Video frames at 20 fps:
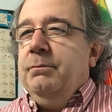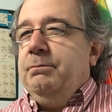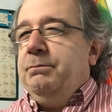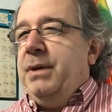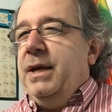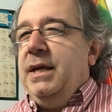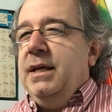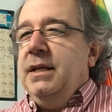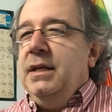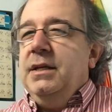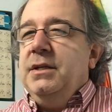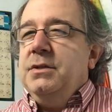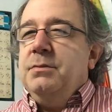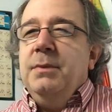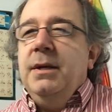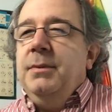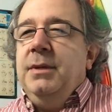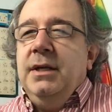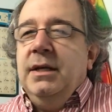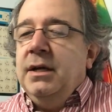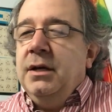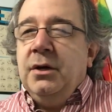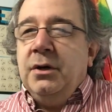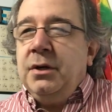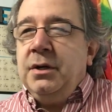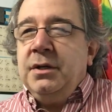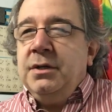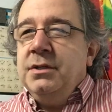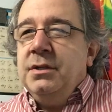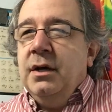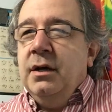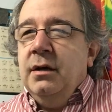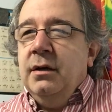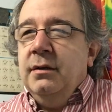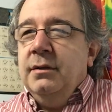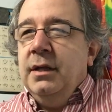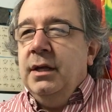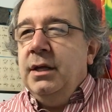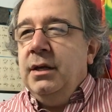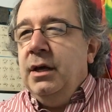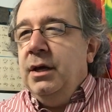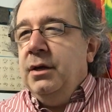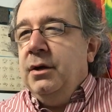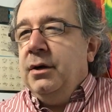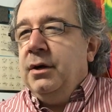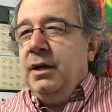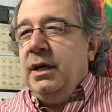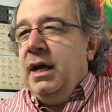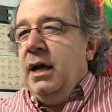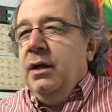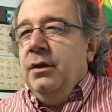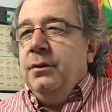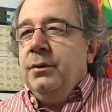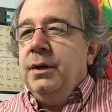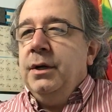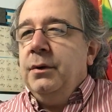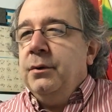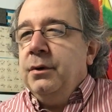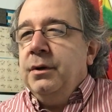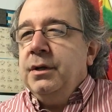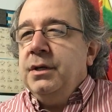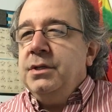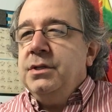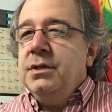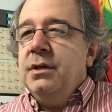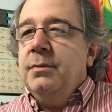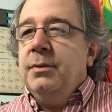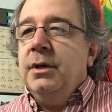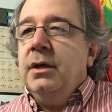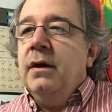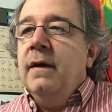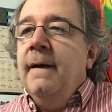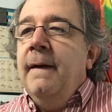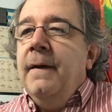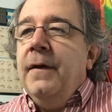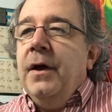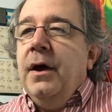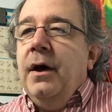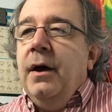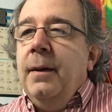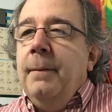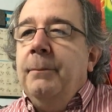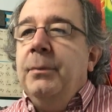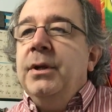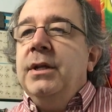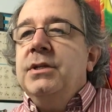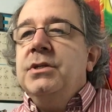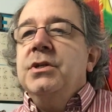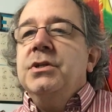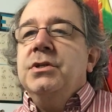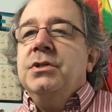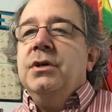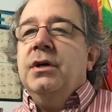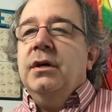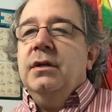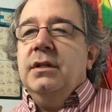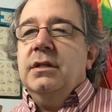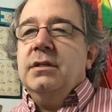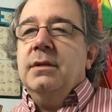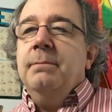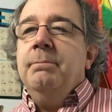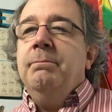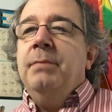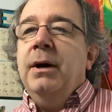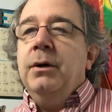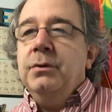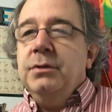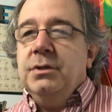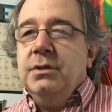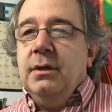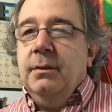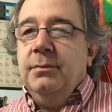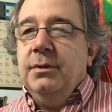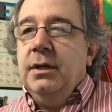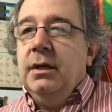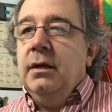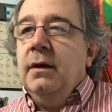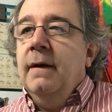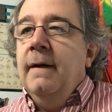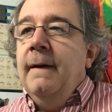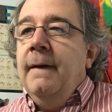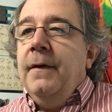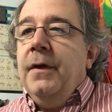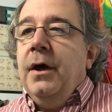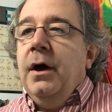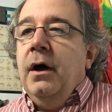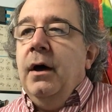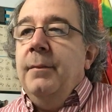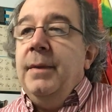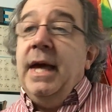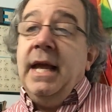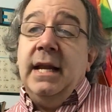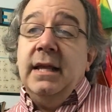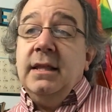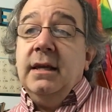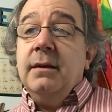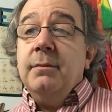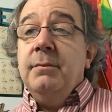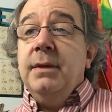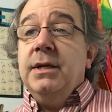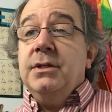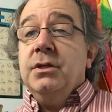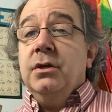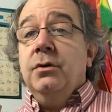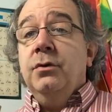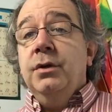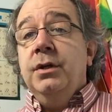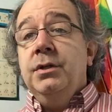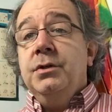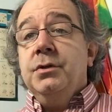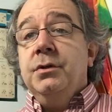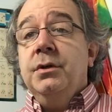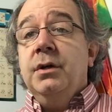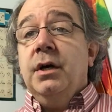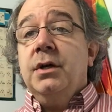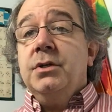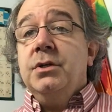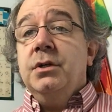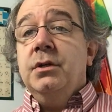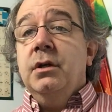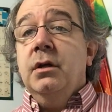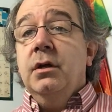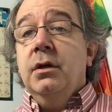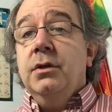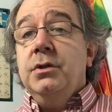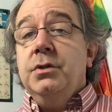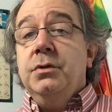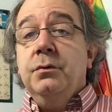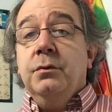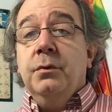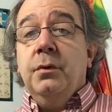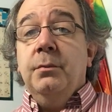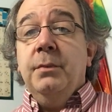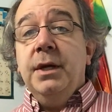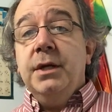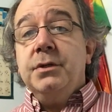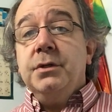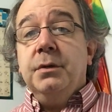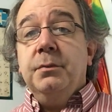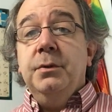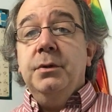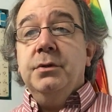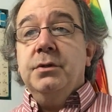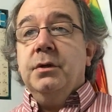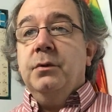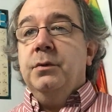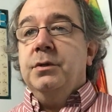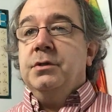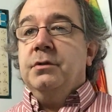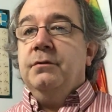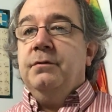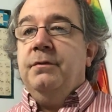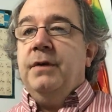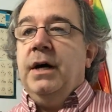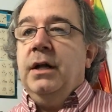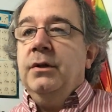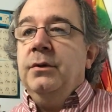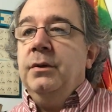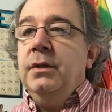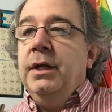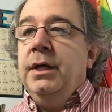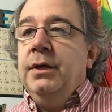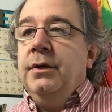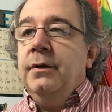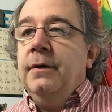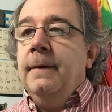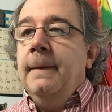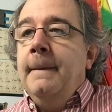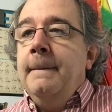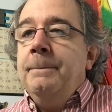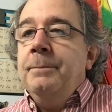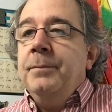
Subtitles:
paintings maybe in an art gallery or an exhibit, but it's a song that's about something. And I think it makes a good introduction to romantic music, which will follow later.